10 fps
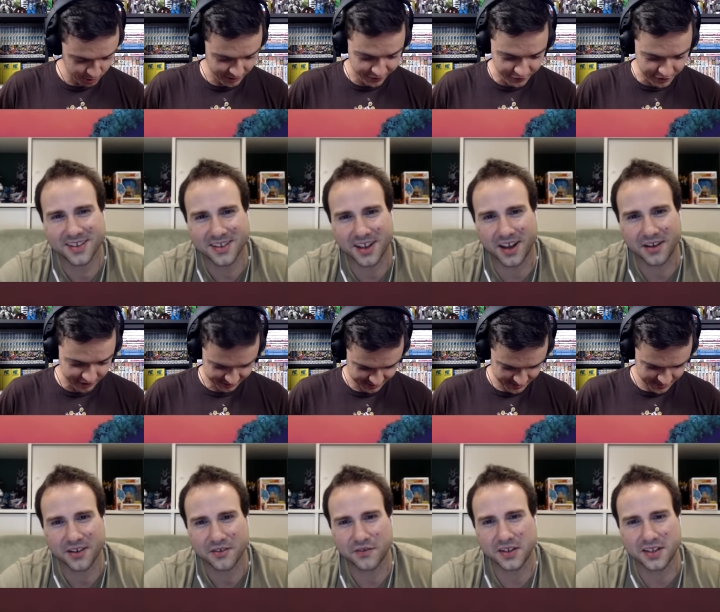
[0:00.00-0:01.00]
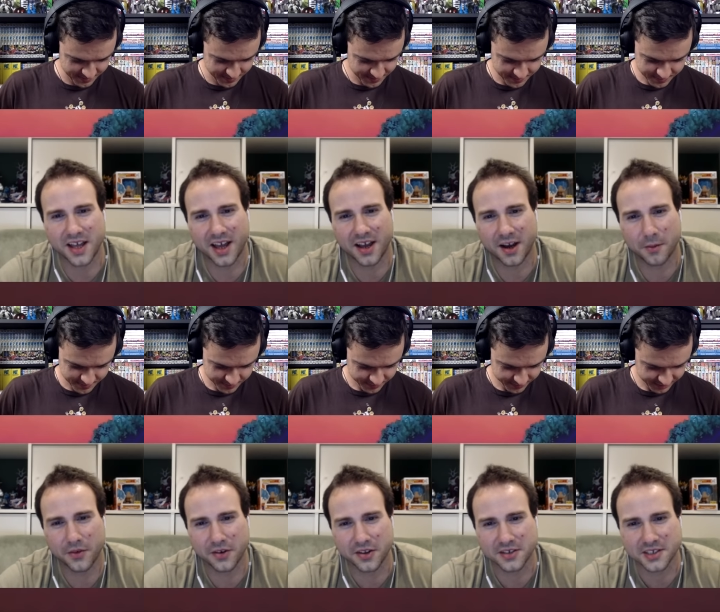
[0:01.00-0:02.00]
Speaker 1: Yeah, that's funny.
Speaker 2: Feed that. I'm gonna do
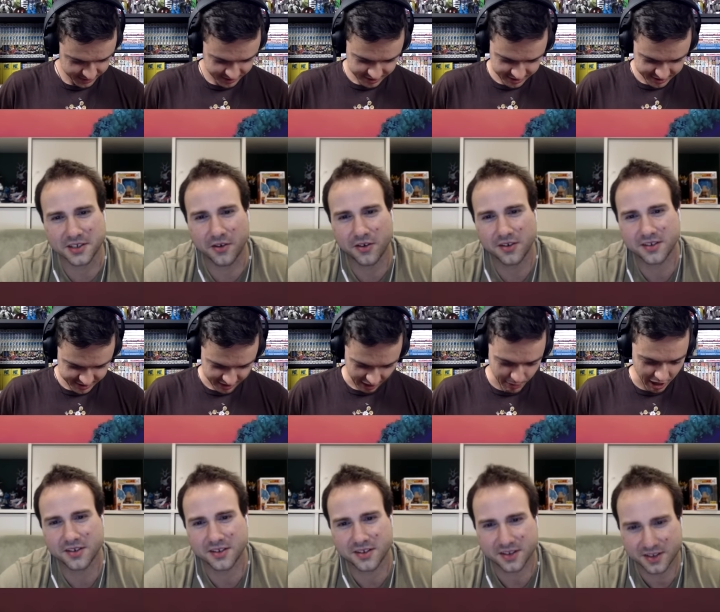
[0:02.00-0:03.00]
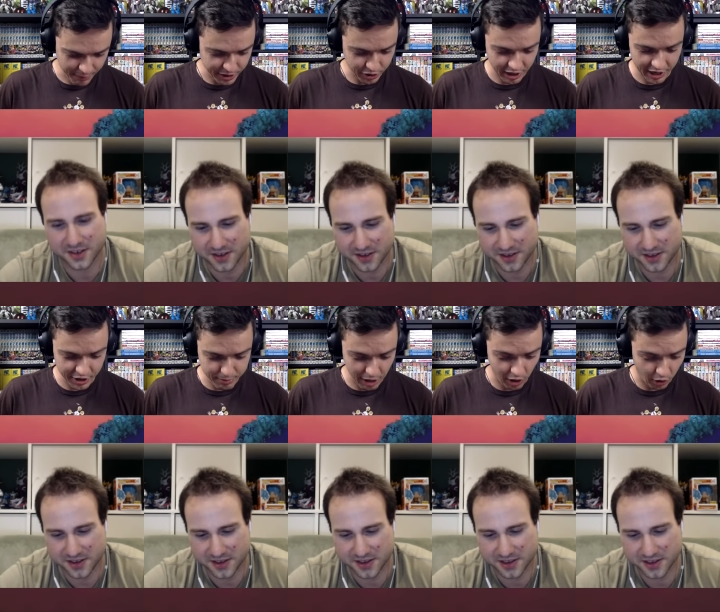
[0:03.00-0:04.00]
another single.
Speaker 1: I'm, I'm not gonna lie to you.
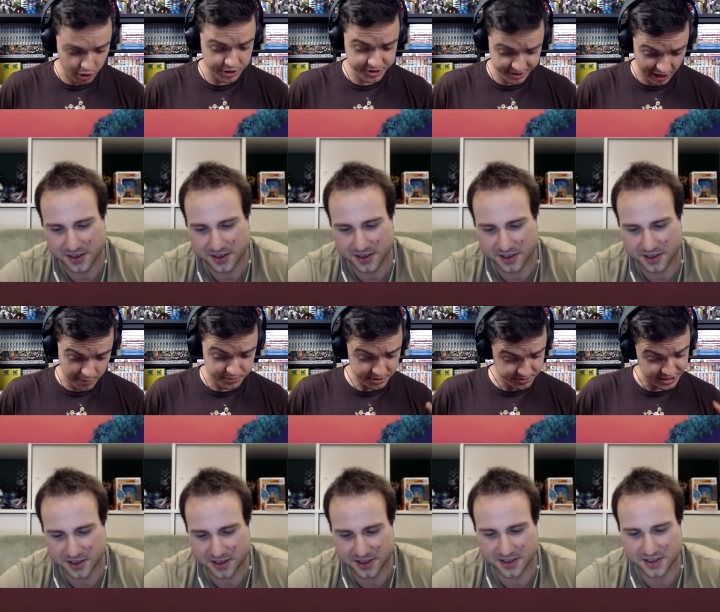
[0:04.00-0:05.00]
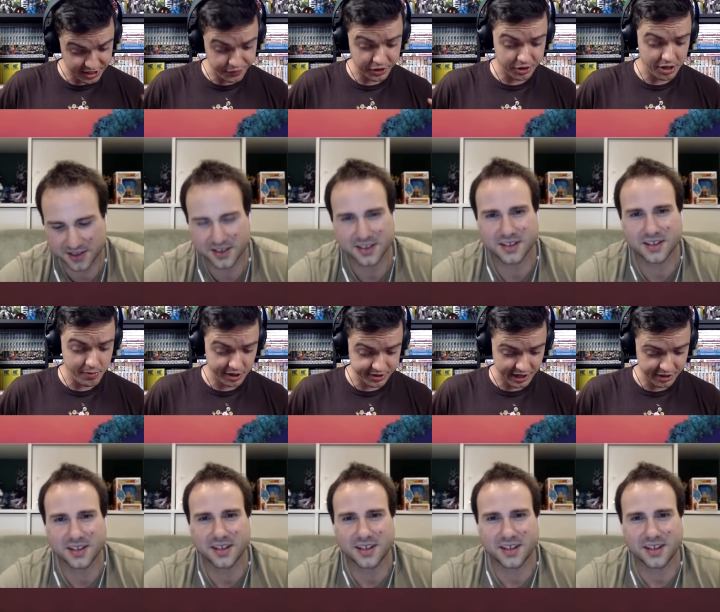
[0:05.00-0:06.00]
My heart stopped significantly
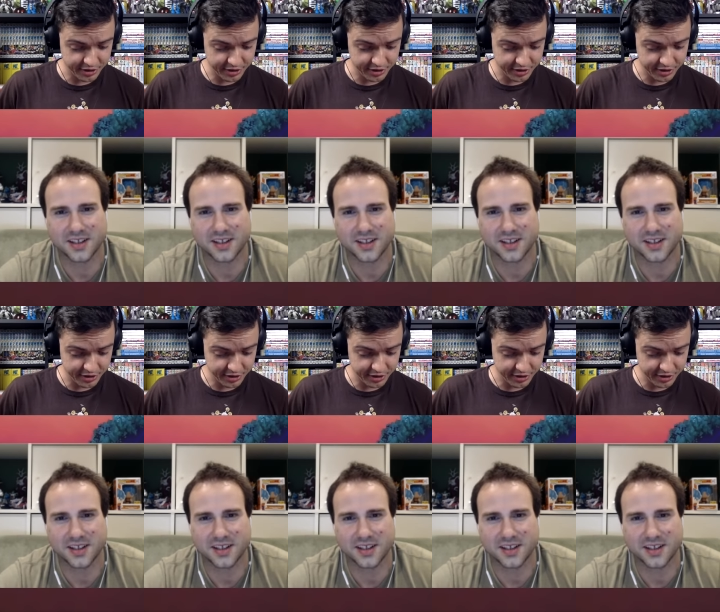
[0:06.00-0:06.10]
because I